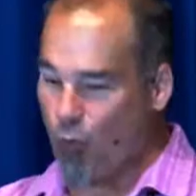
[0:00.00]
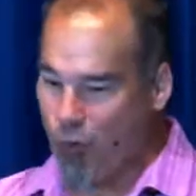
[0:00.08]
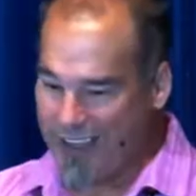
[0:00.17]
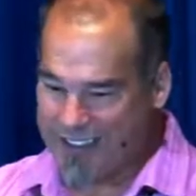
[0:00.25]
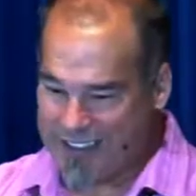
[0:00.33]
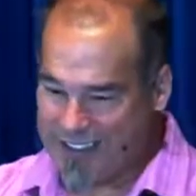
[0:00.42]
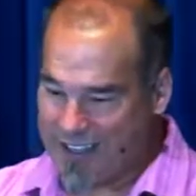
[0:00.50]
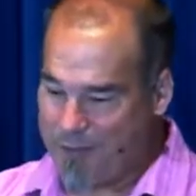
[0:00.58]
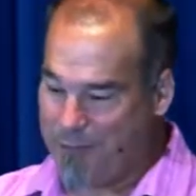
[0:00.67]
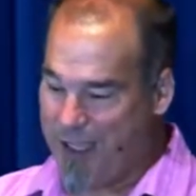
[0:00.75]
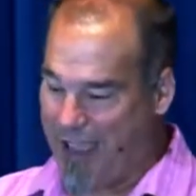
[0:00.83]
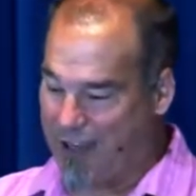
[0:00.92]

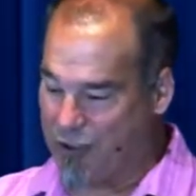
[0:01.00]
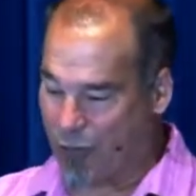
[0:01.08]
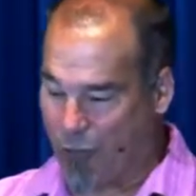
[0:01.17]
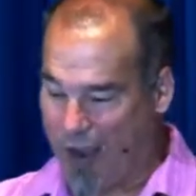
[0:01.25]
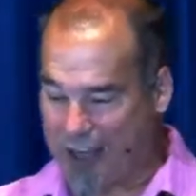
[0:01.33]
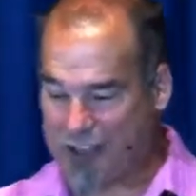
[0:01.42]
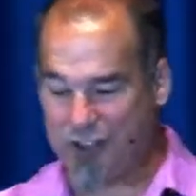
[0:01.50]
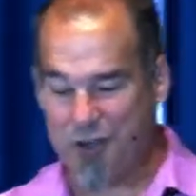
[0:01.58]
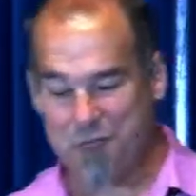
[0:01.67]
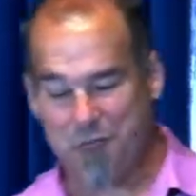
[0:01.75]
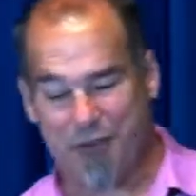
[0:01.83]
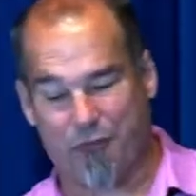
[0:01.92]
wisdom and
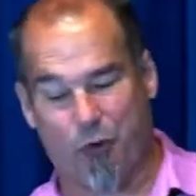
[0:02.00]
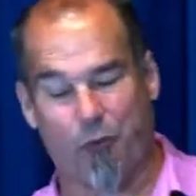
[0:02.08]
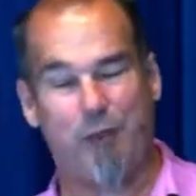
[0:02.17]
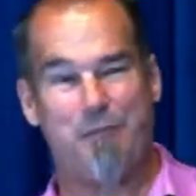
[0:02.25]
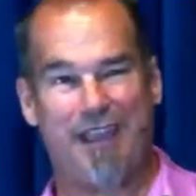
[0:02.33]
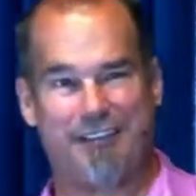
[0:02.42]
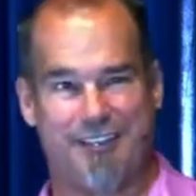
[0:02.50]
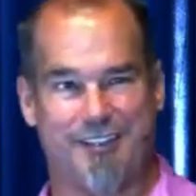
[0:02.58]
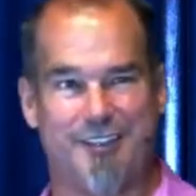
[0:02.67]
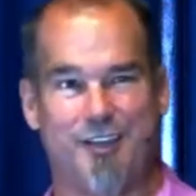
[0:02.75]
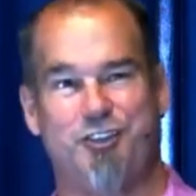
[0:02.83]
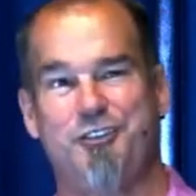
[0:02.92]
direction before we make
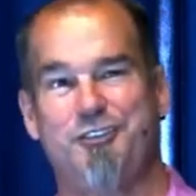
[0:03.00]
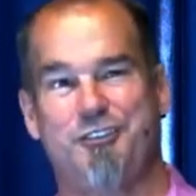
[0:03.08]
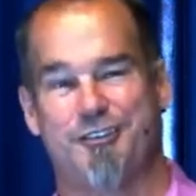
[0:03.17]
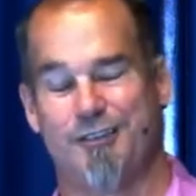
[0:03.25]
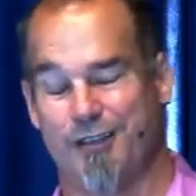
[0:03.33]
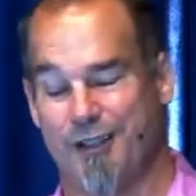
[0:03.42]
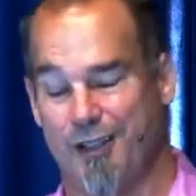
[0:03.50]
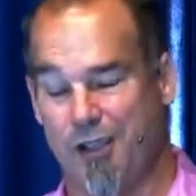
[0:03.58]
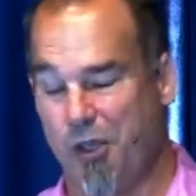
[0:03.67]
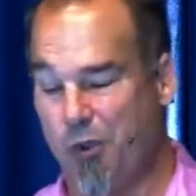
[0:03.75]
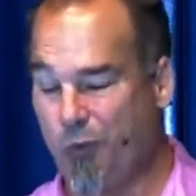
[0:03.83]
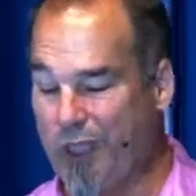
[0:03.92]
decisions,
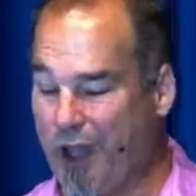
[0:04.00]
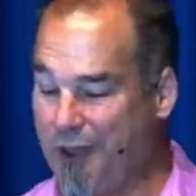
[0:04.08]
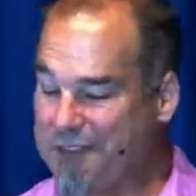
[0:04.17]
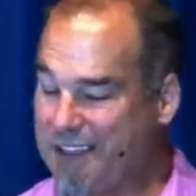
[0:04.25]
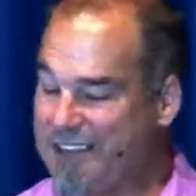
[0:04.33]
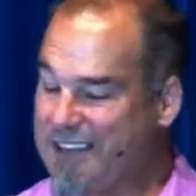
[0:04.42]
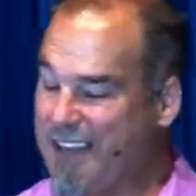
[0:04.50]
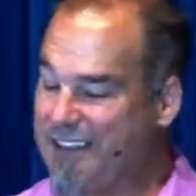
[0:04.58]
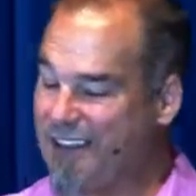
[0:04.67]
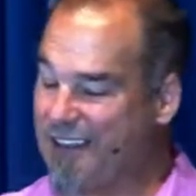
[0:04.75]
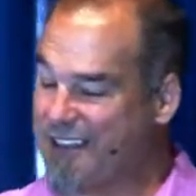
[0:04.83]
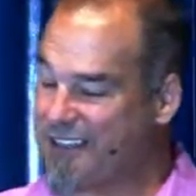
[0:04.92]
we often tend
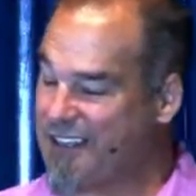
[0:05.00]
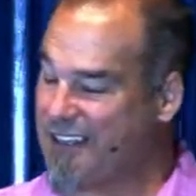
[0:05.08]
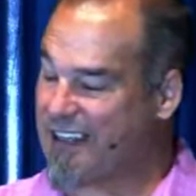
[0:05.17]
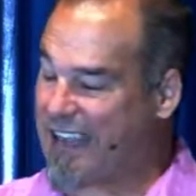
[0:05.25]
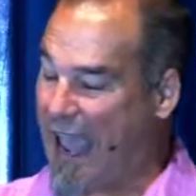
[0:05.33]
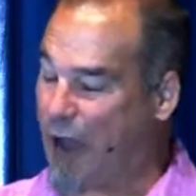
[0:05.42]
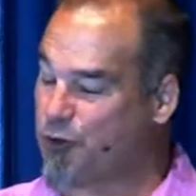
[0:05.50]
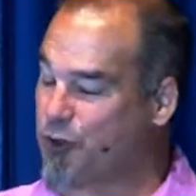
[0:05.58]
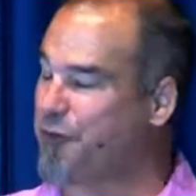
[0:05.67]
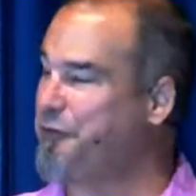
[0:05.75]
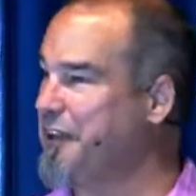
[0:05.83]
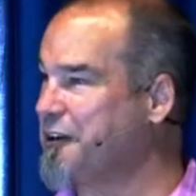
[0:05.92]
to listen to the
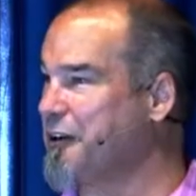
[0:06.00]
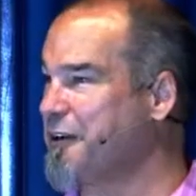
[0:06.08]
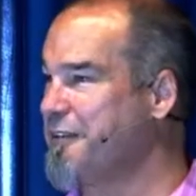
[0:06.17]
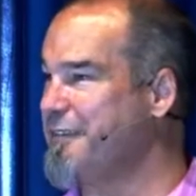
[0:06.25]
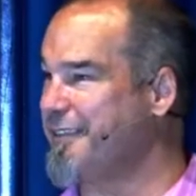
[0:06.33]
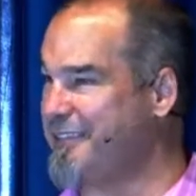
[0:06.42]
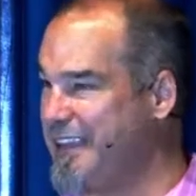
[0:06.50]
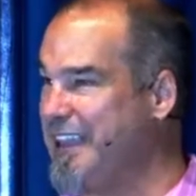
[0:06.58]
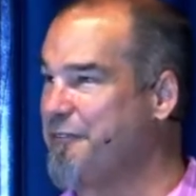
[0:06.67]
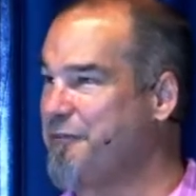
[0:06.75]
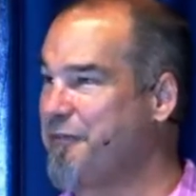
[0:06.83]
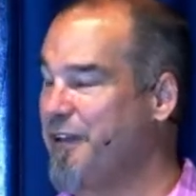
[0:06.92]
counterfeiter, the
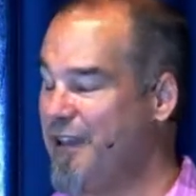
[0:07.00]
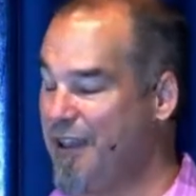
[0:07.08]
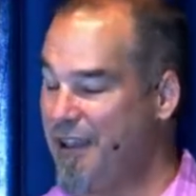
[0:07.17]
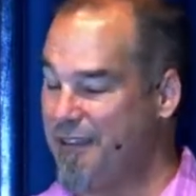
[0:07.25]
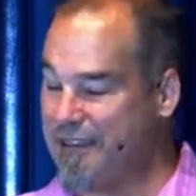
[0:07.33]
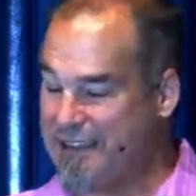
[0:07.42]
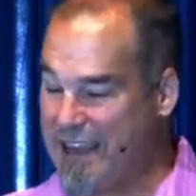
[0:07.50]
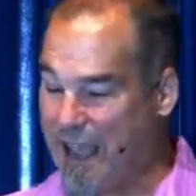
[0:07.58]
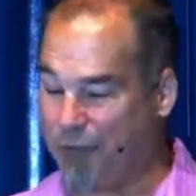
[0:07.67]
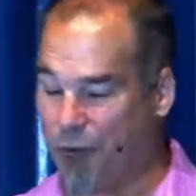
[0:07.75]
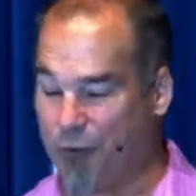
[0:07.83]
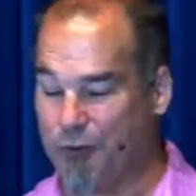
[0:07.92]
thief, the
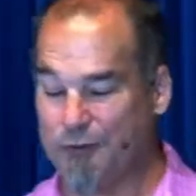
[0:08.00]
devil,